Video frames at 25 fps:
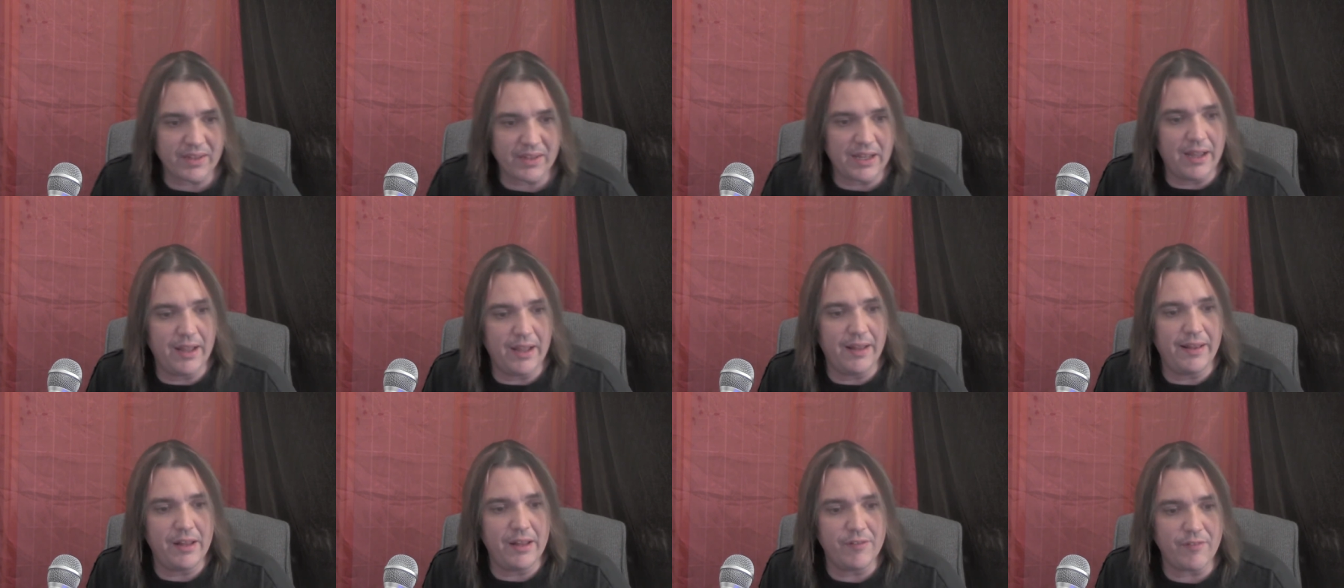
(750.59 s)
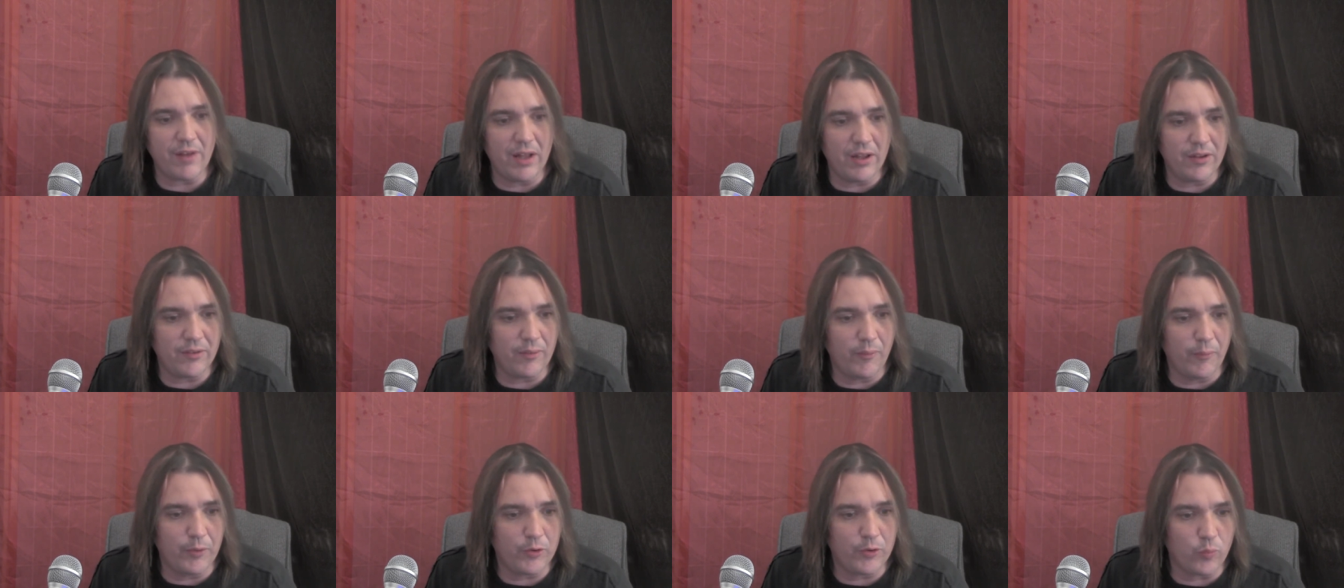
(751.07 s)
And they've
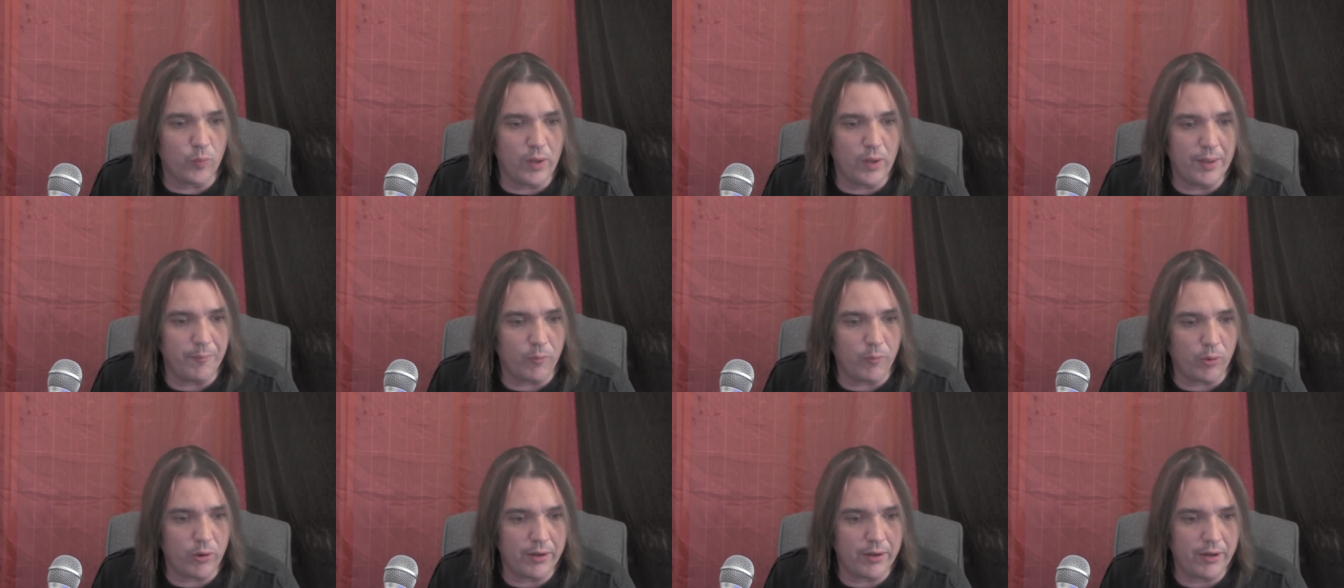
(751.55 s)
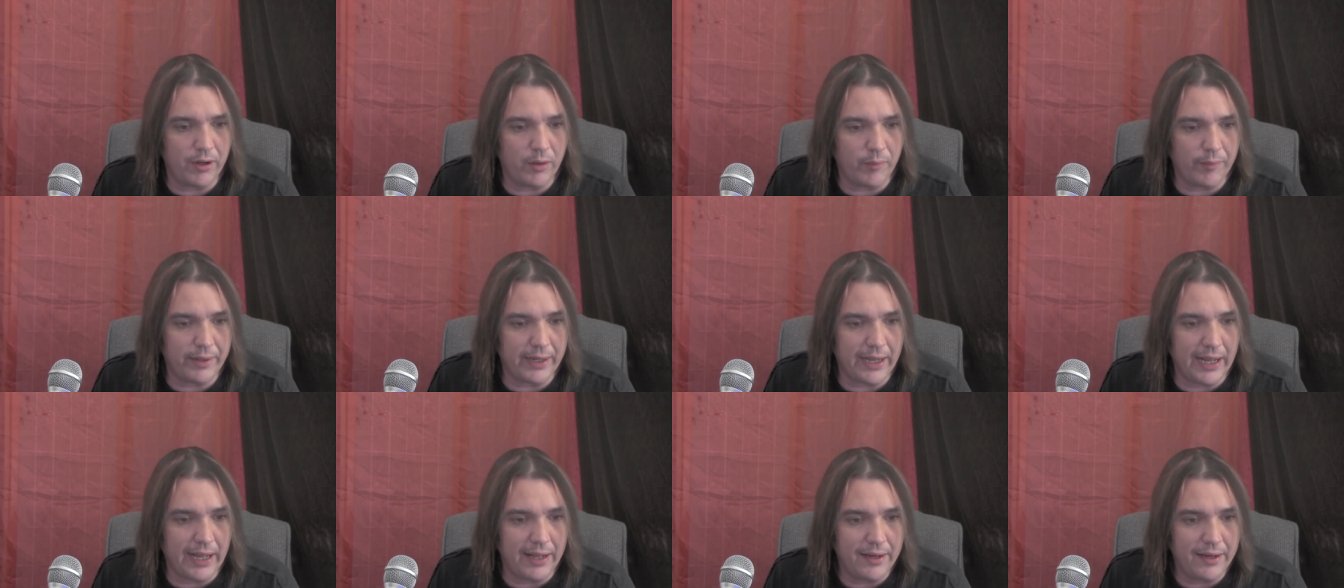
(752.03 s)
also, oh, it's one more here
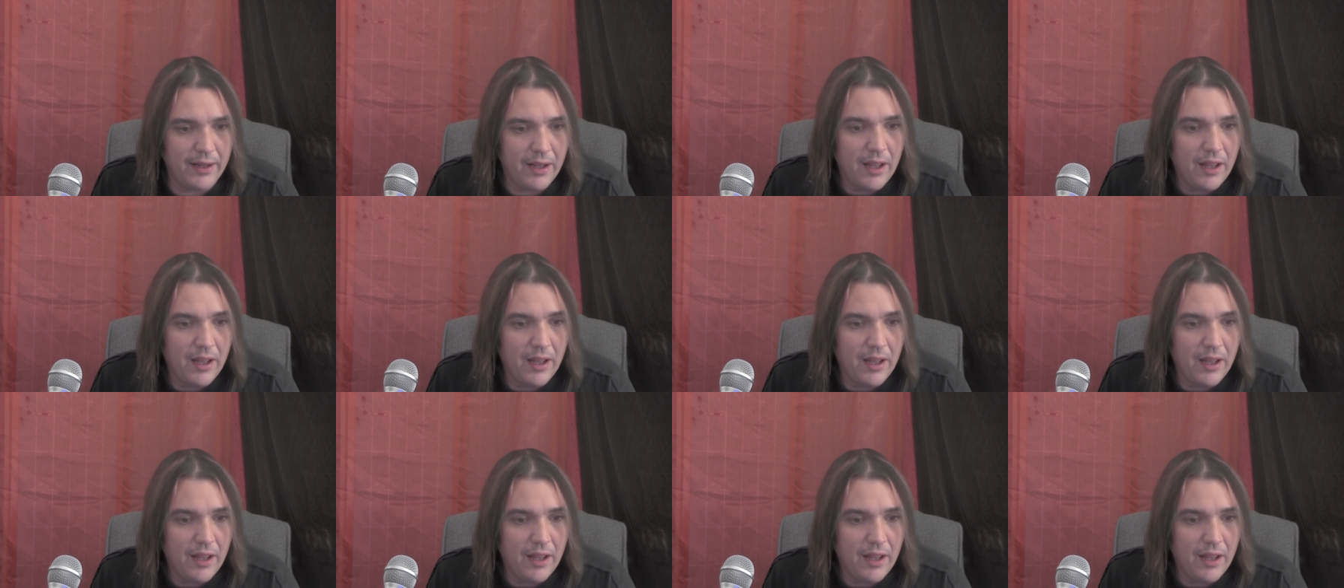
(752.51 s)
we got.